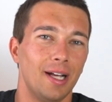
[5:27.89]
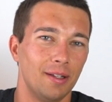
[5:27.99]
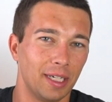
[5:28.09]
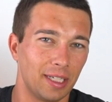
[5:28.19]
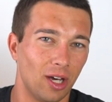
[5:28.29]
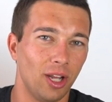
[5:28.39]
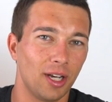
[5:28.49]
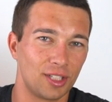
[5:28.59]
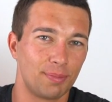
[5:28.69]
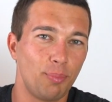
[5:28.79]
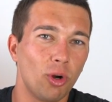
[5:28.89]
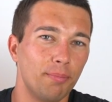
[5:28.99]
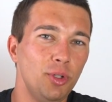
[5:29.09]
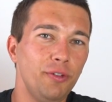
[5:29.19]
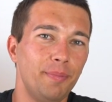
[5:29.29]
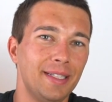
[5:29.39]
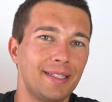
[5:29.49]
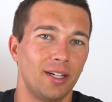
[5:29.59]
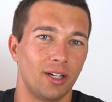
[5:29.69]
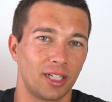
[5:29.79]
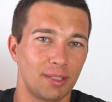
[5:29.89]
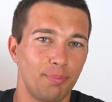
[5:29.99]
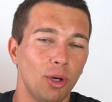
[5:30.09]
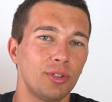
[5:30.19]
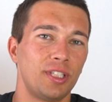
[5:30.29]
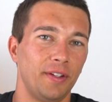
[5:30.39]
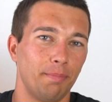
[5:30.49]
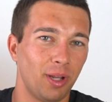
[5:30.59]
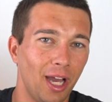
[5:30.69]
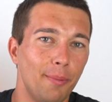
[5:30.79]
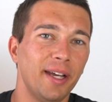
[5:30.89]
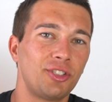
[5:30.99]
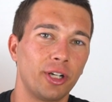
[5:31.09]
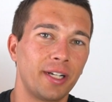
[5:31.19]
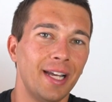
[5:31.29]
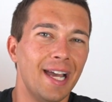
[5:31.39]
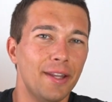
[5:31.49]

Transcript: like a lot of sport movements that are explosive and plyometric,